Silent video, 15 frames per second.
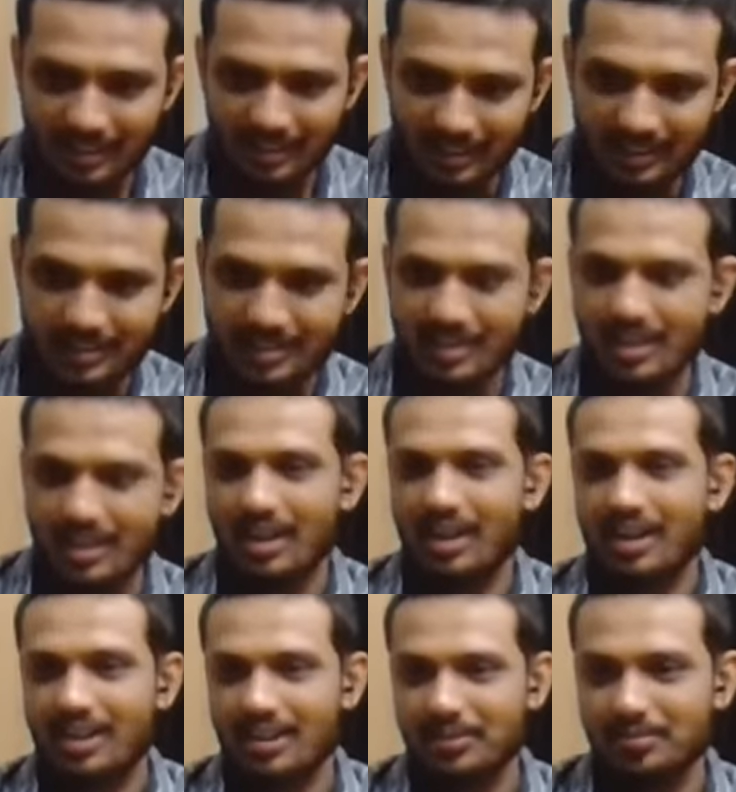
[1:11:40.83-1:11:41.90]
Yes.
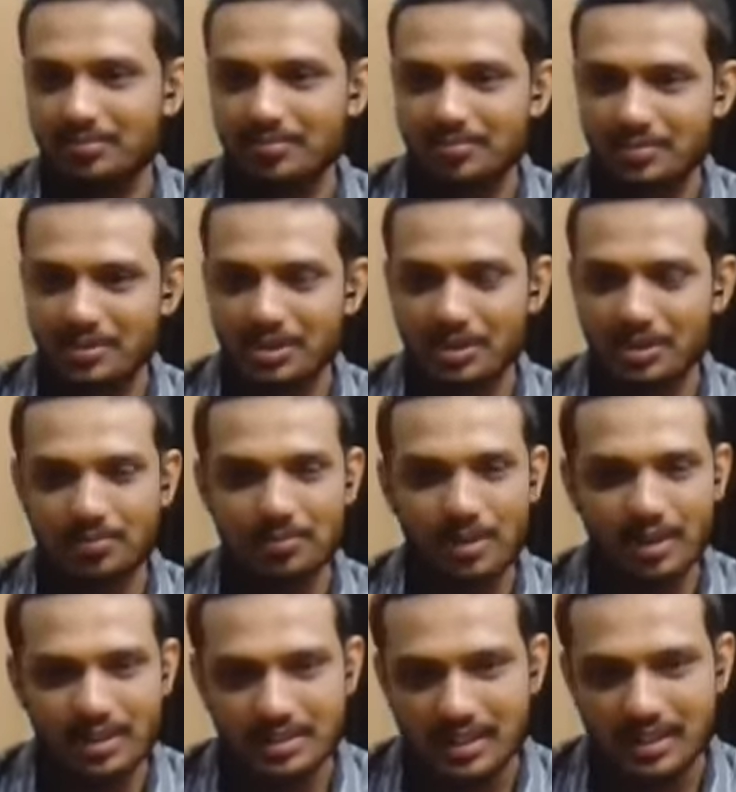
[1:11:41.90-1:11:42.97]
Uh, so
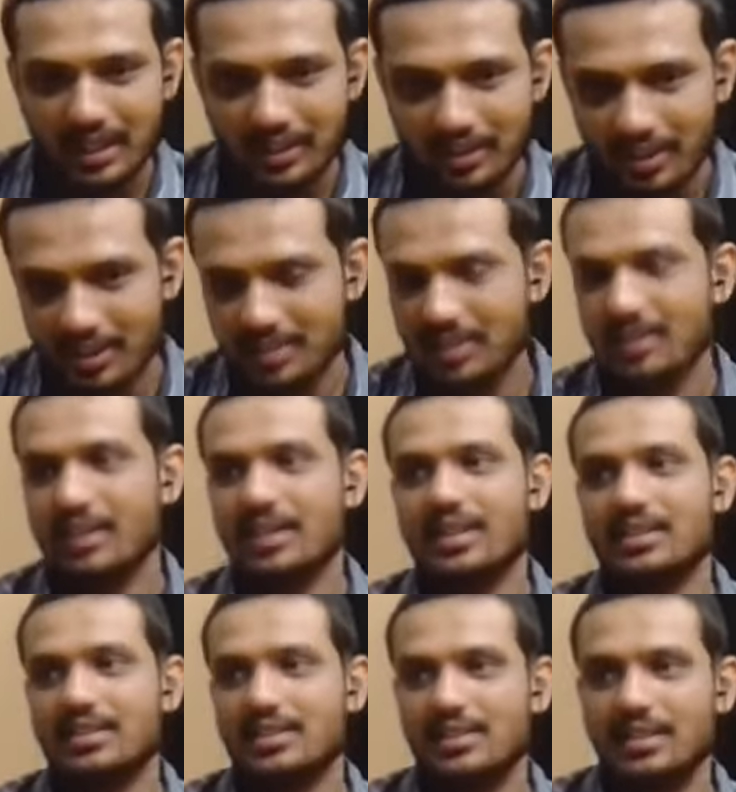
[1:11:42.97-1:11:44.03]
Polyjet technology
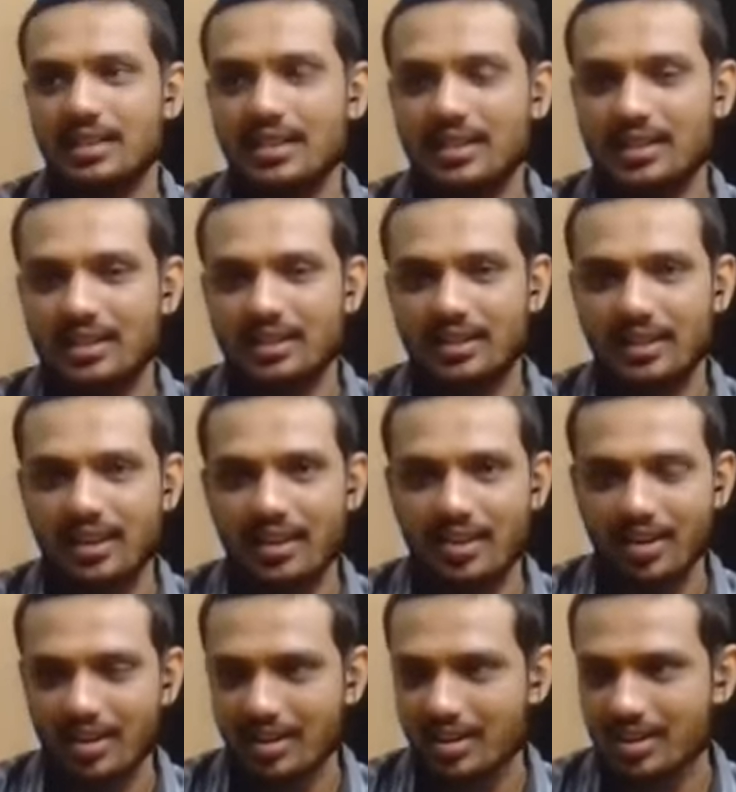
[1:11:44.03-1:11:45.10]
is
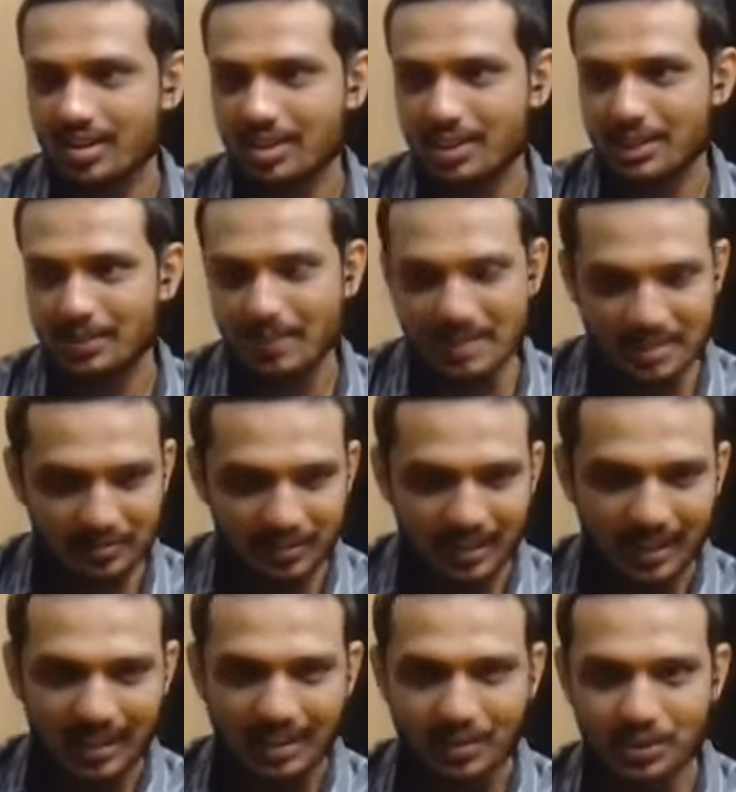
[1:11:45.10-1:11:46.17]
not
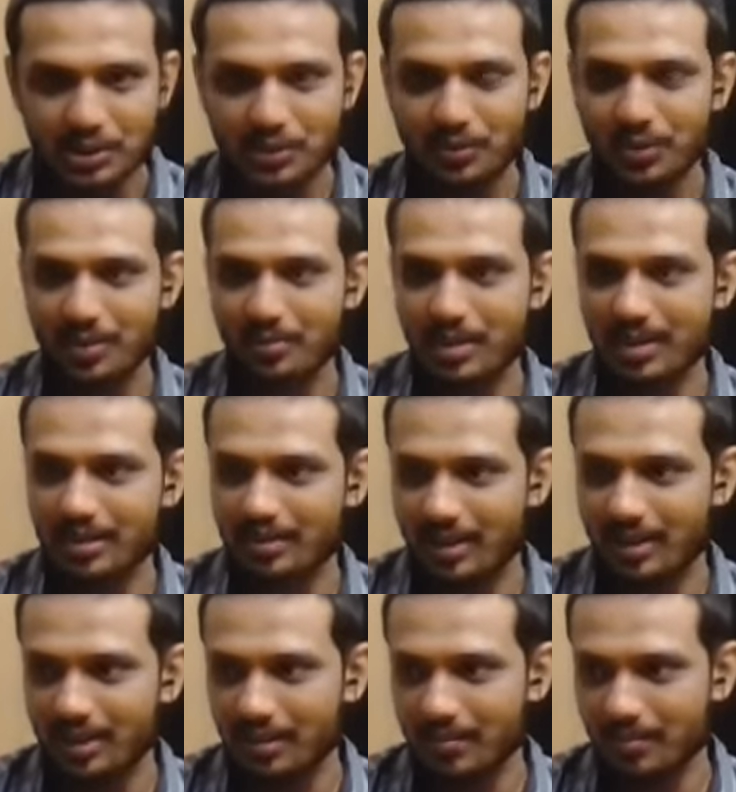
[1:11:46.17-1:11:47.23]
specifically used for medic
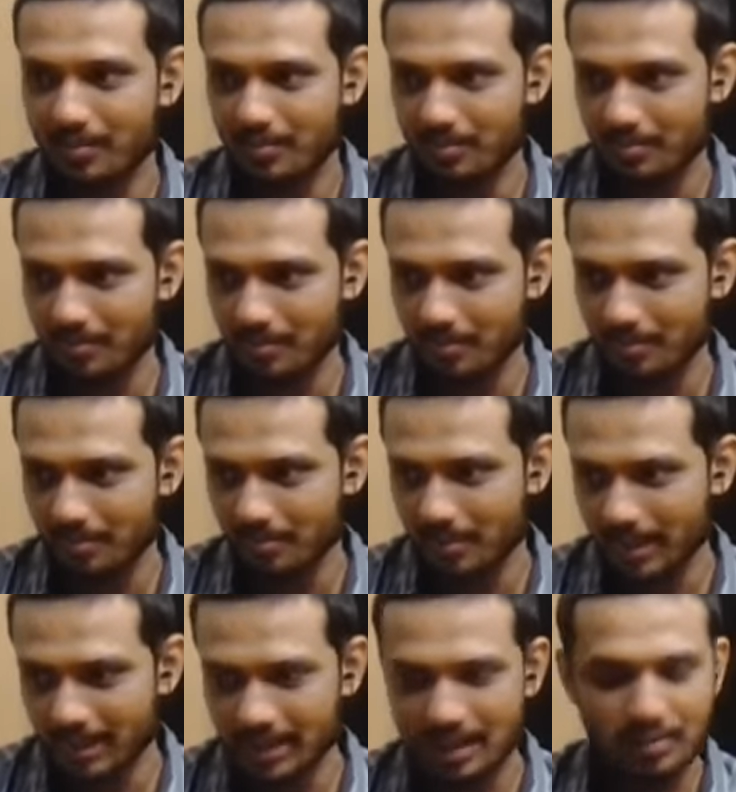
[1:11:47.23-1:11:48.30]
um,
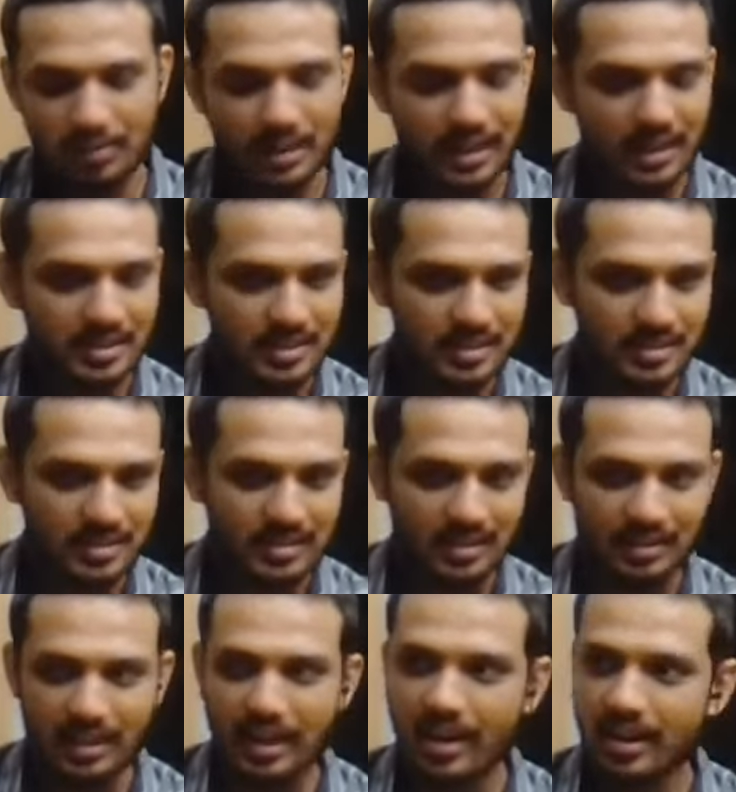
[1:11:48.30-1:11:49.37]
medical applications.
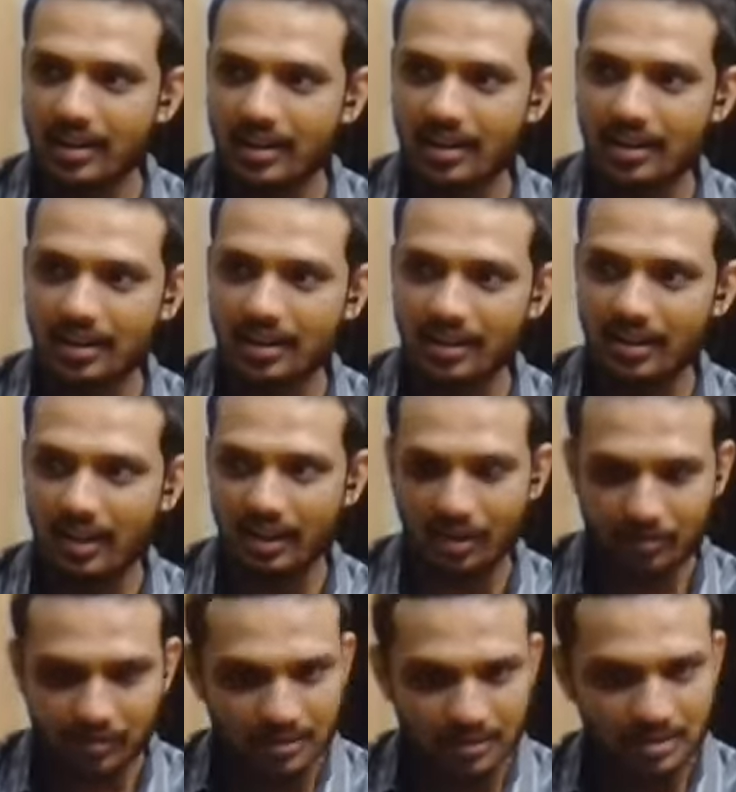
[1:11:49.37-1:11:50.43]
There are like
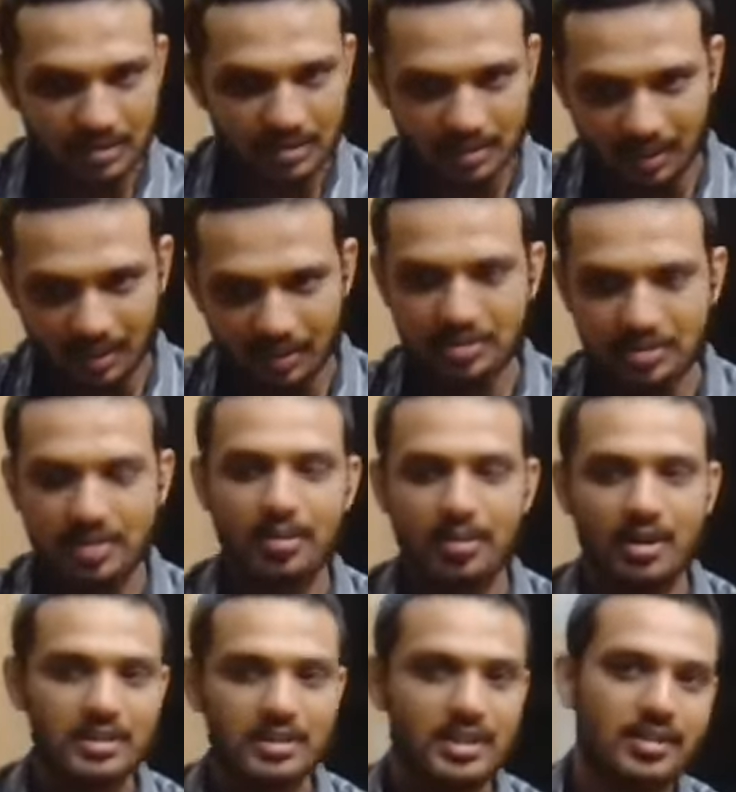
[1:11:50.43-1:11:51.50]
of course using
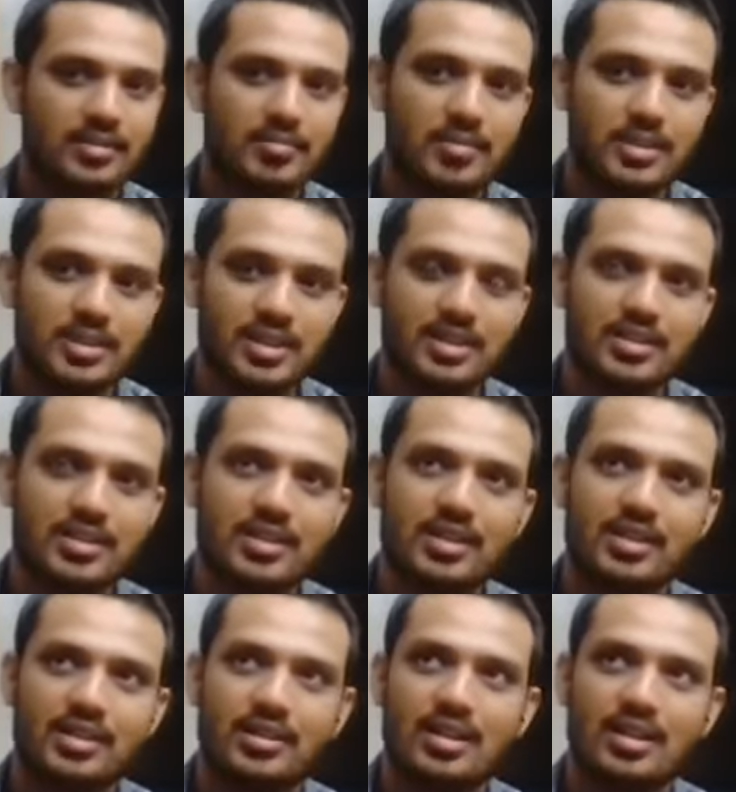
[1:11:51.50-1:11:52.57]
Polyjet machines.
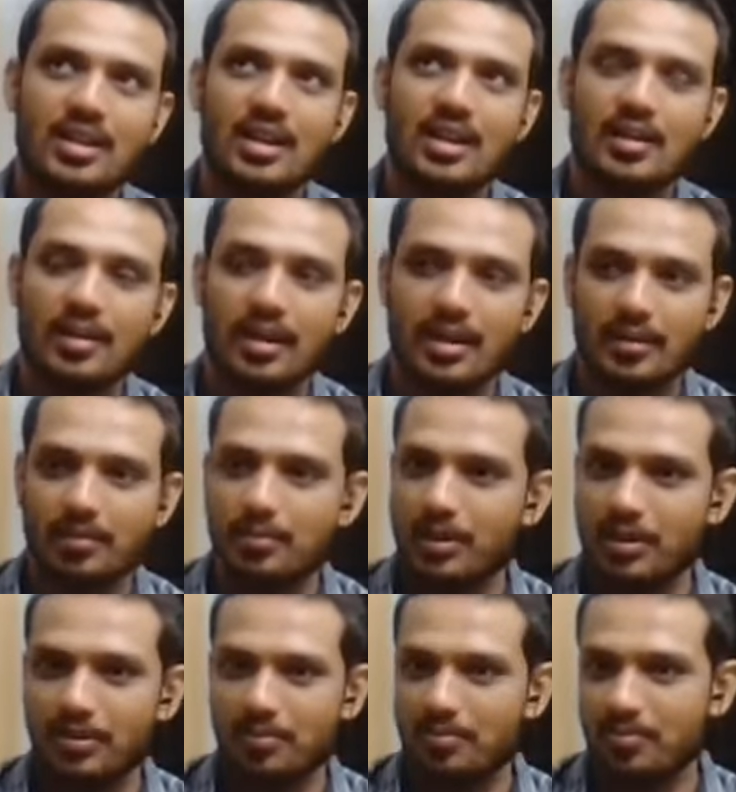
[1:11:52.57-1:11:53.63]

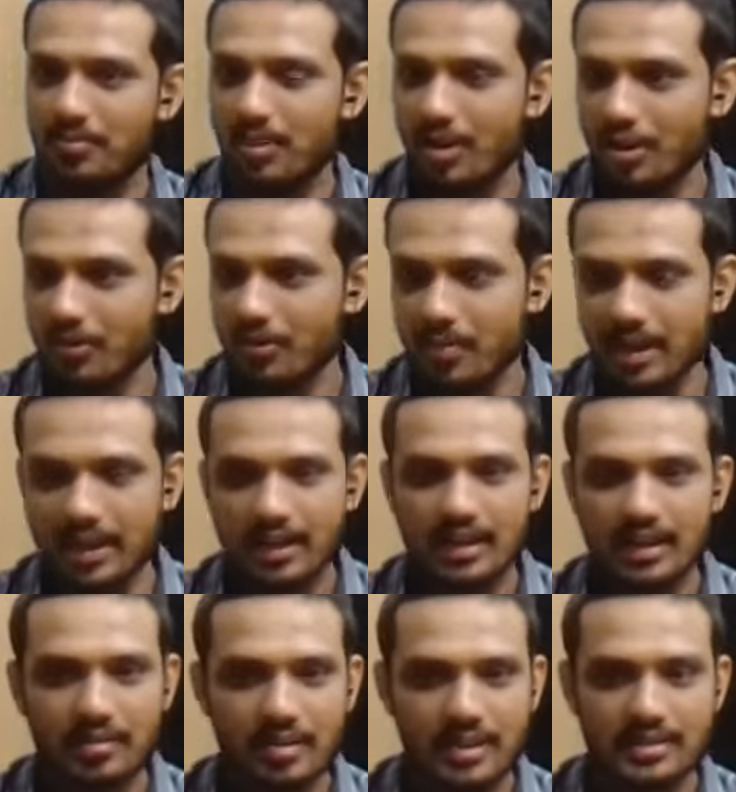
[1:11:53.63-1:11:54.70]
you know, a lot of
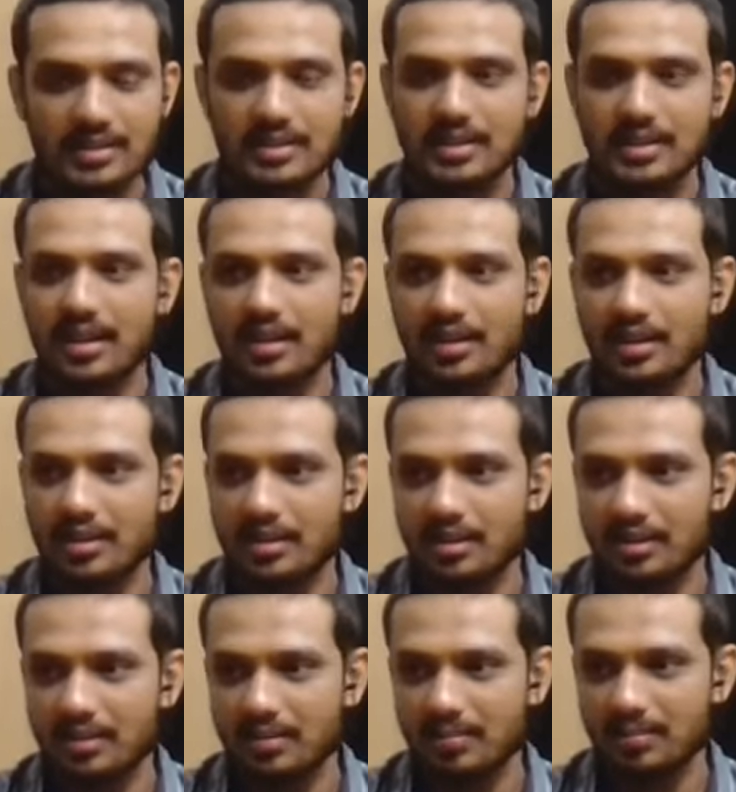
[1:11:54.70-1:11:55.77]
medical devices
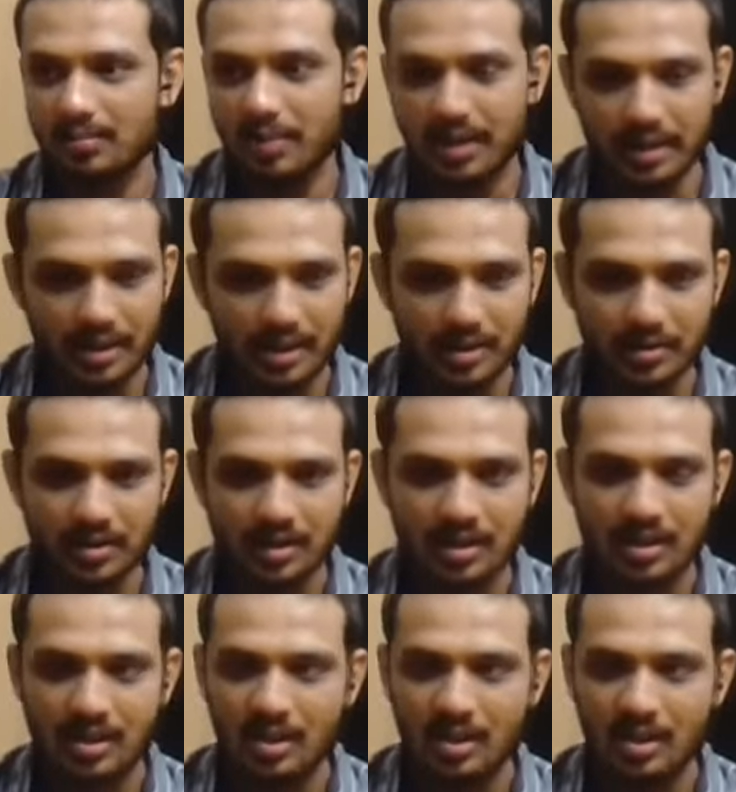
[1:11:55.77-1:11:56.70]
are printed out.